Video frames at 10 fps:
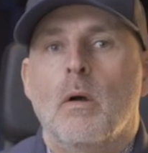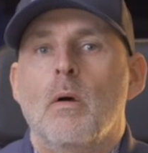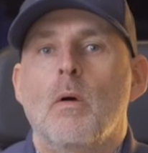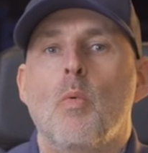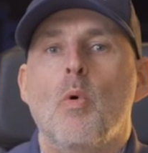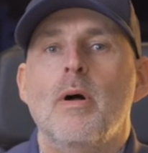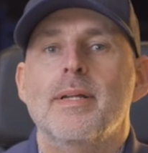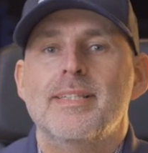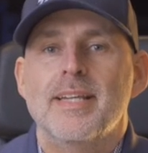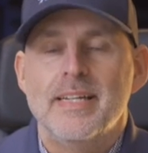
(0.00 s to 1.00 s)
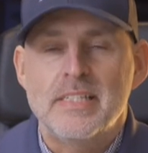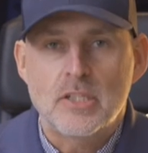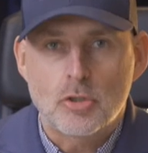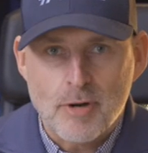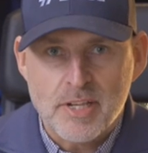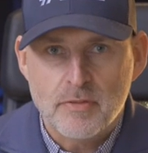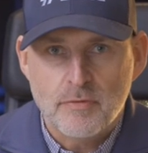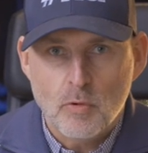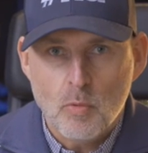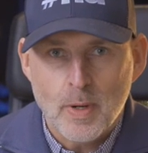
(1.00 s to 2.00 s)
What a
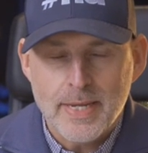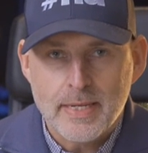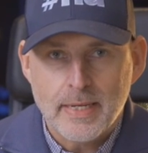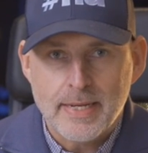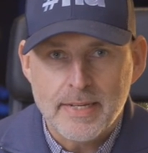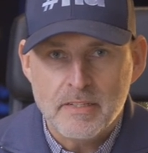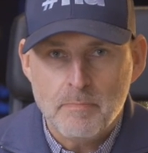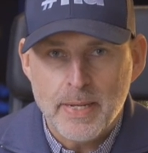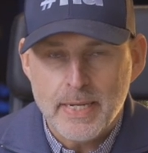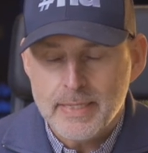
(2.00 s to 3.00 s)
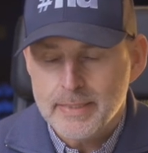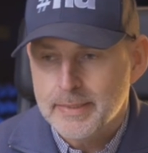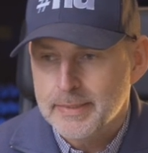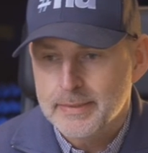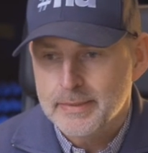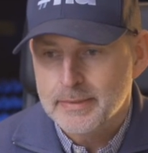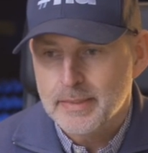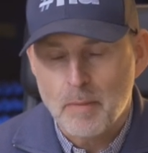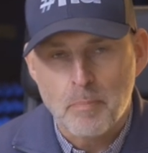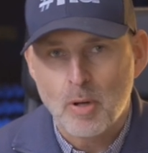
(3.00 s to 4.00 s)
stressful week it has been.
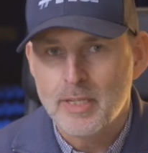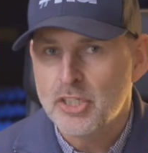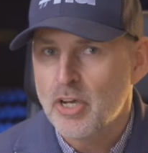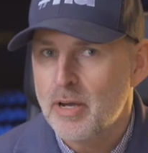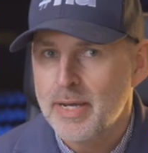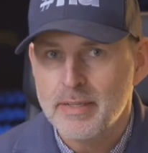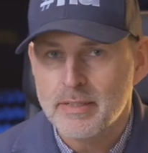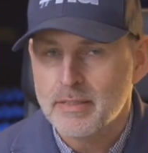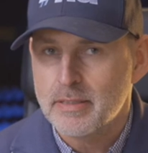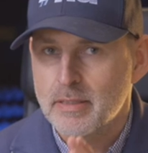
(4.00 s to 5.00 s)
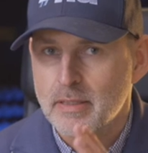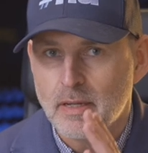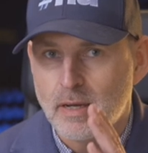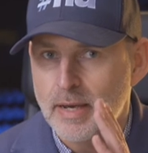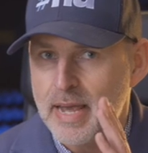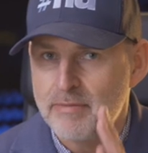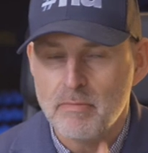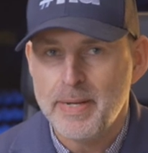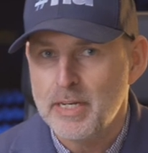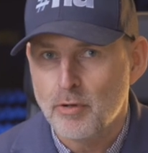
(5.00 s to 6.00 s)
Apologise, I haven't
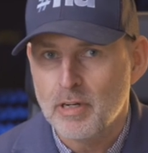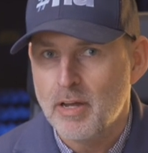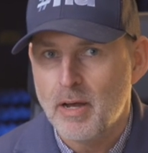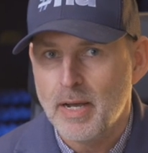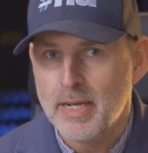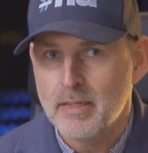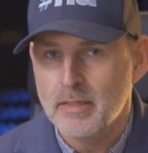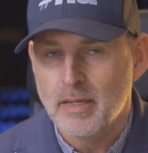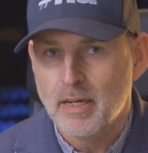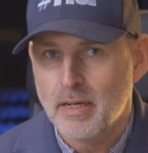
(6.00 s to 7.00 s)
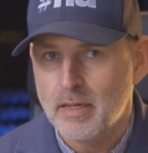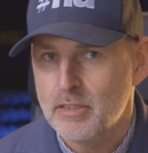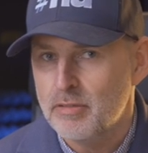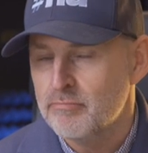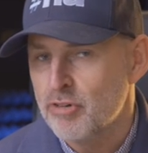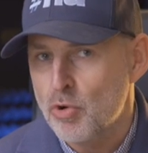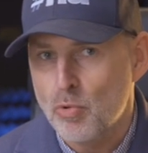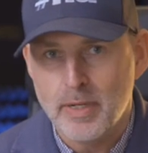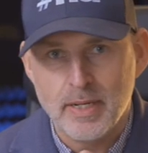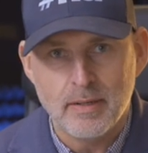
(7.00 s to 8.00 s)
been online
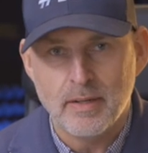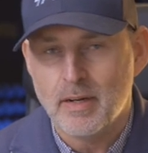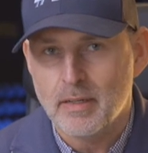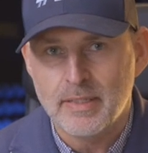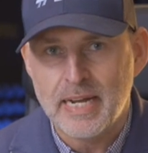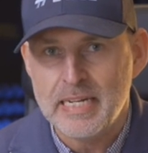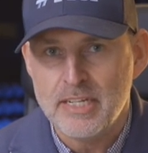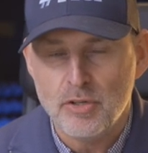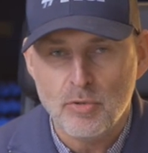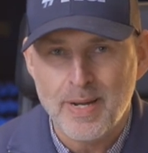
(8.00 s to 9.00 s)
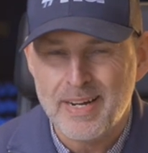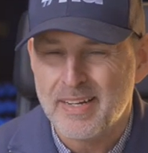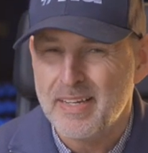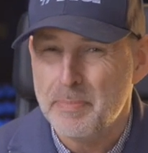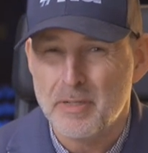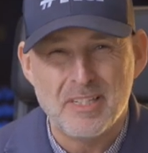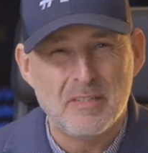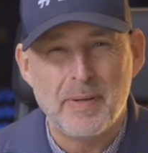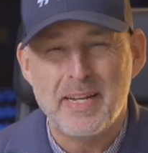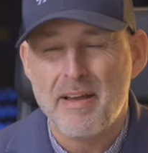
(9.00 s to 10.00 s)
recording our daily new weekly because it's
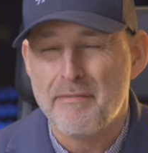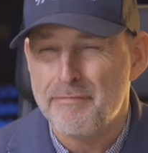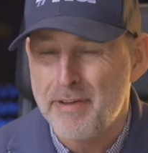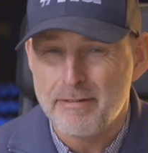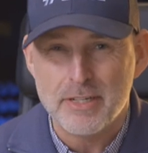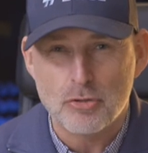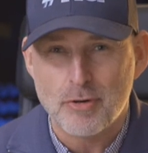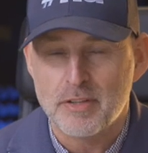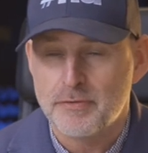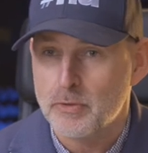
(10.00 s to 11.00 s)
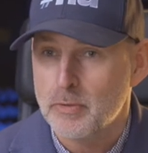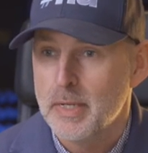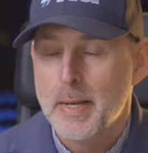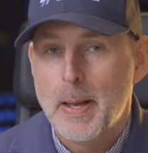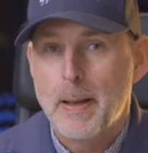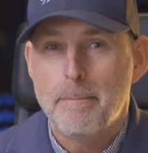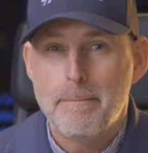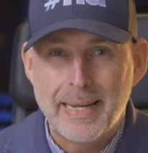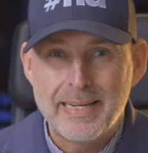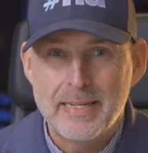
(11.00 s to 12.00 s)
been very stressful.
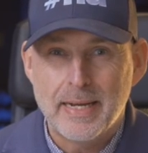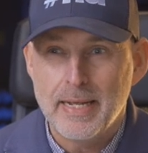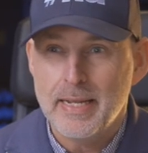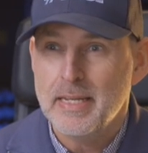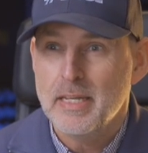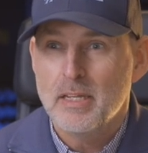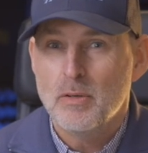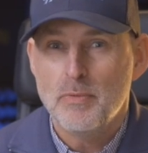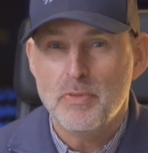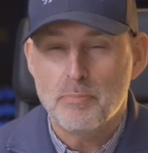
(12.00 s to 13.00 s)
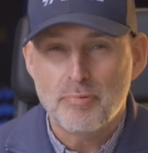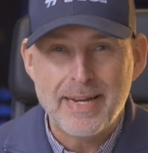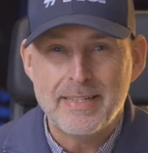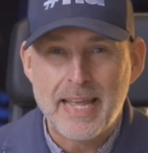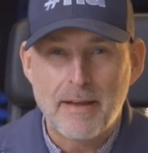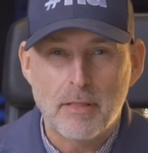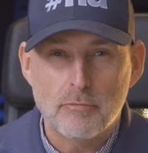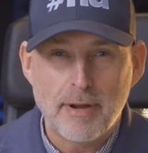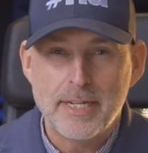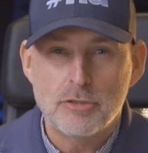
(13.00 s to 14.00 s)
Monday, with the breakdown of the
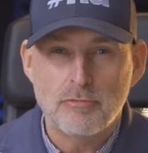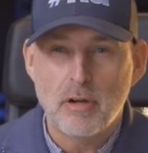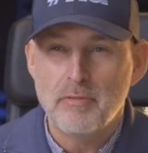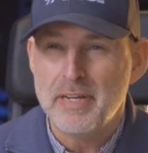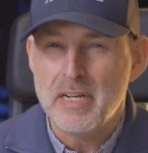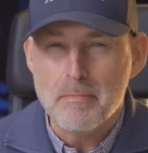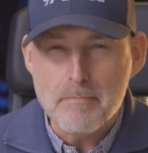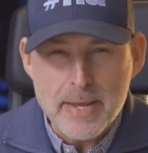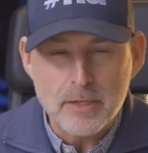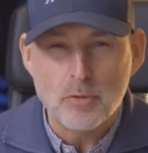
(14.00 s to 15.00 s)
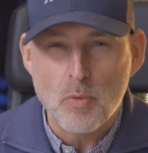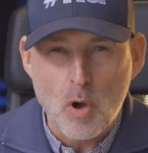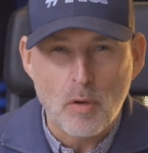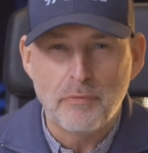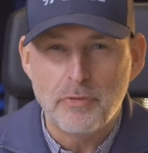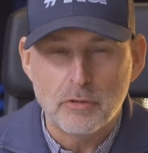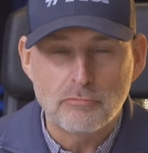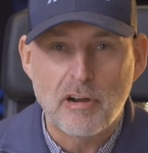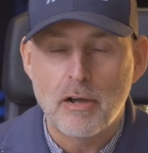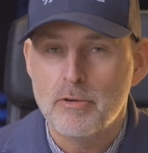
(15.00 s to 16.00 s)
Range Rover in the middle of the
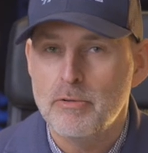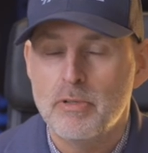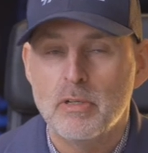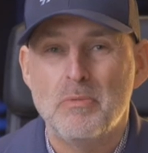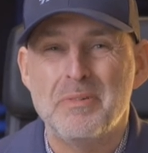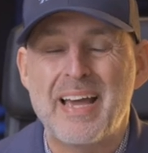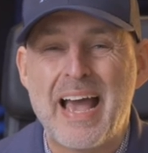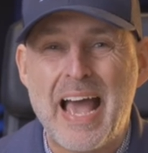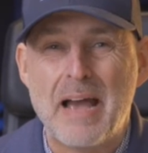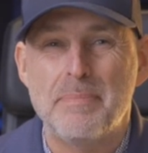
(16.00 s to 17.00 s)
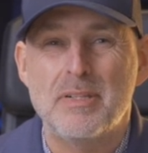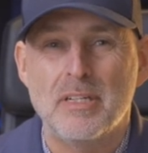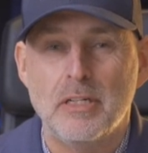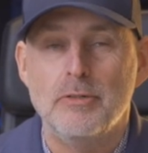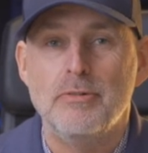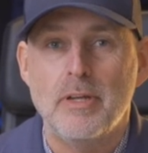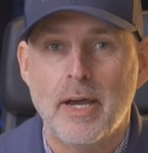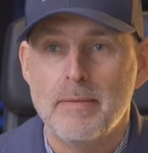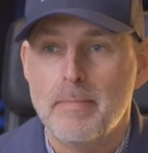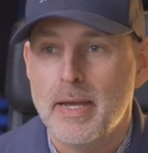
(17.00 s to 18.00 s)
road, was an absolute
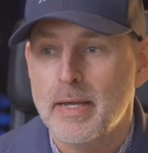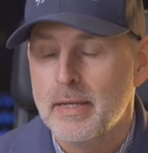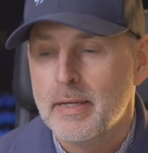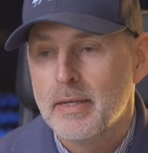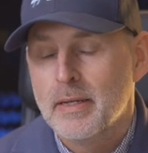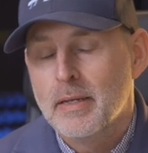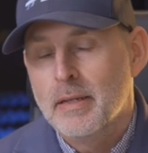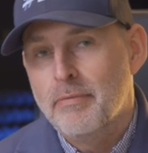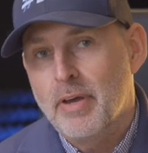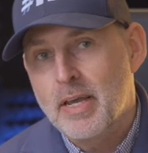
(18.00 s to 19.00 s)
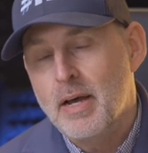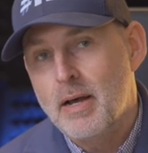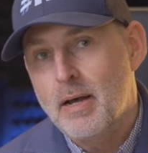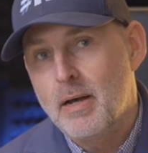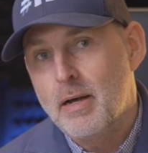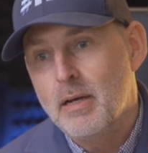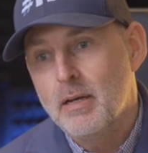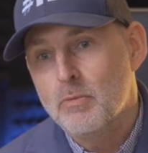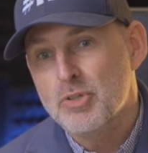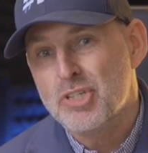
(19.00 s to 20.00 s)
nightmare. The car
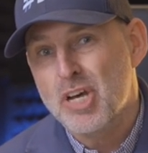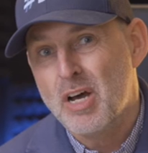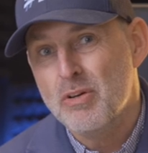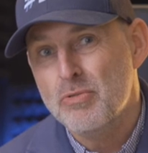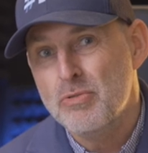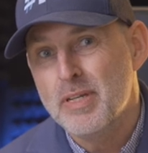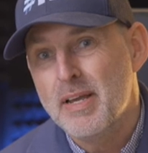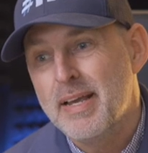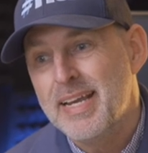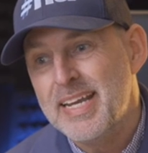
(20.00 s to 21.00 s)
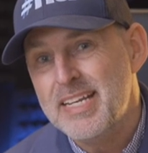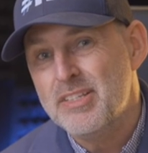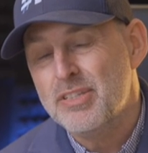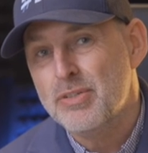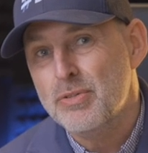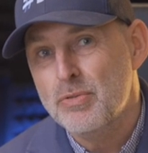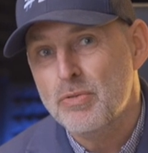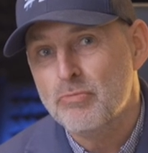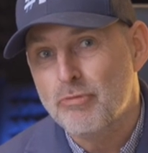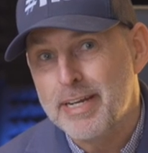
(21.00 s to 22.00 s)
was towed into
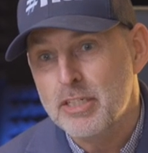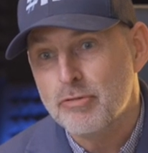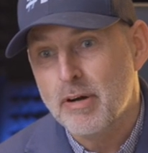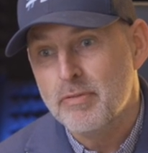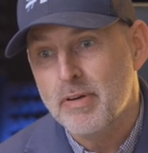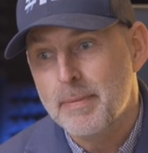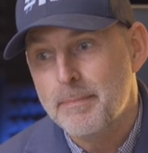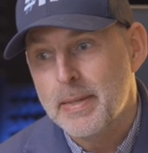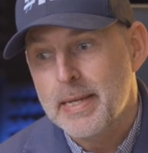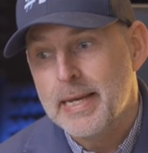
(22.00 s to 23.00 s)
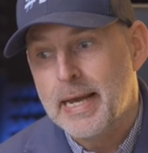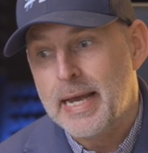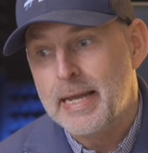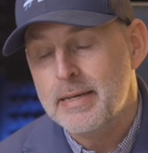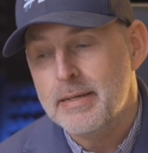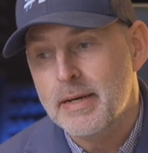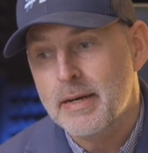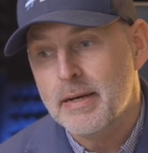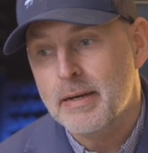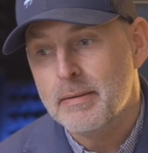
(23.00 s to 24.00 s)
Range Rover, and
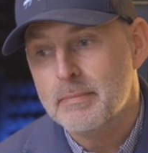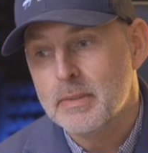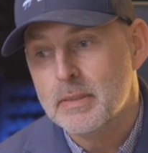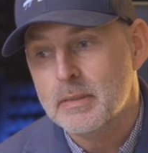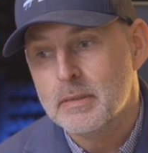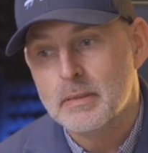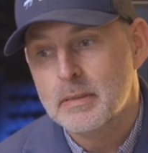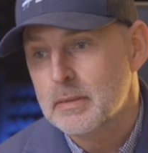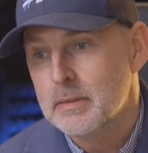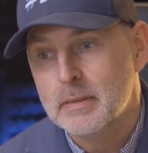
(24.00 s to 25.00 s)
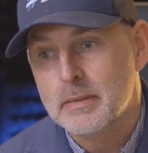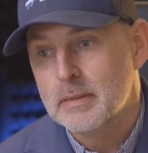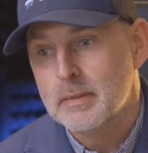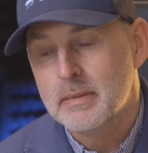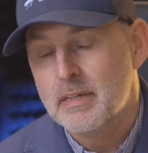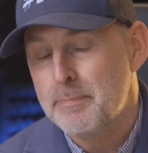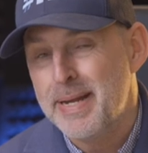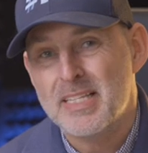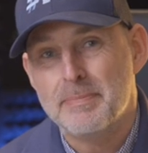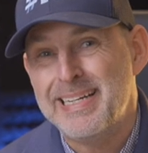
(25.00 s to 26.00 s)
I
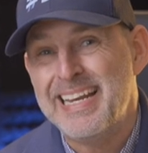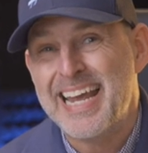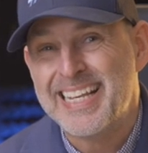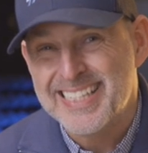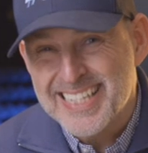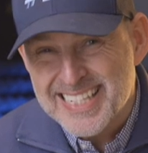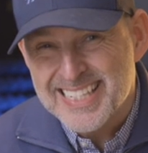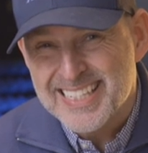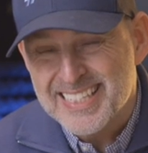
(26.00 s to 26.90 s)
picked up a Lexus.